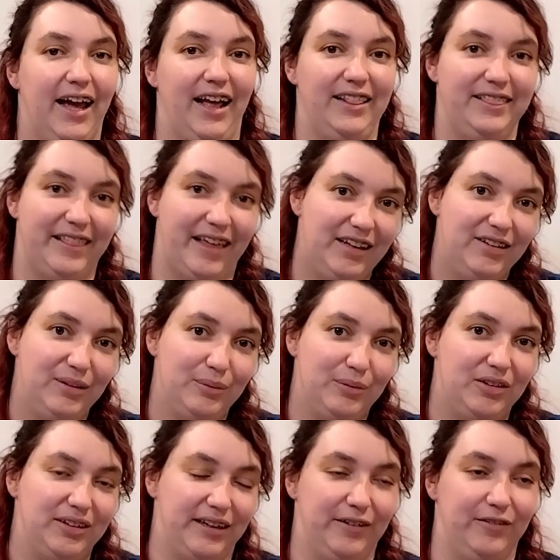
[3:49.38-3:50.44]
And that's
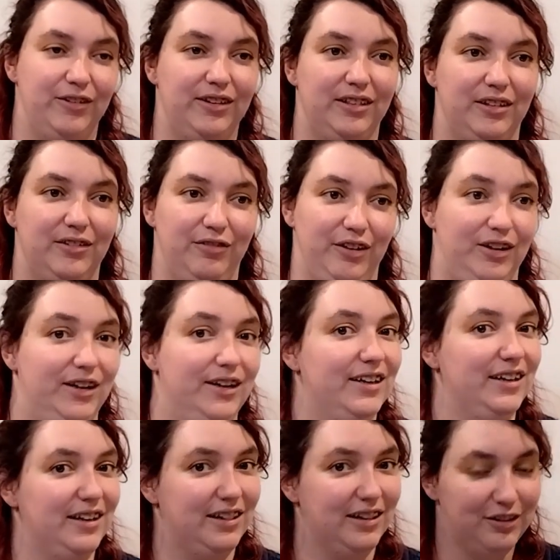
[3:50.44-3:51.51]
what gives the very
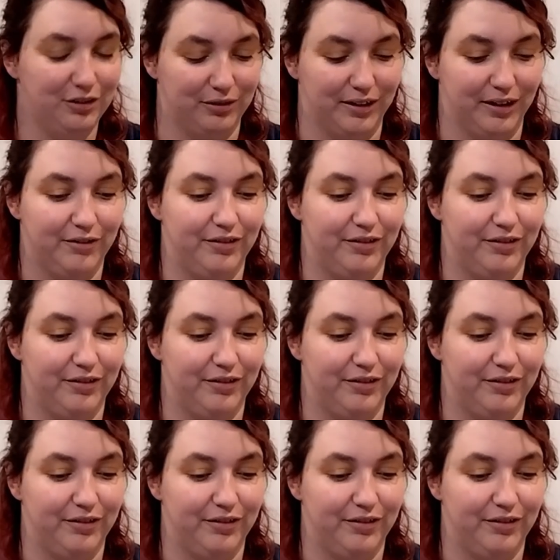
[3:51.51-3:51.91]
glittery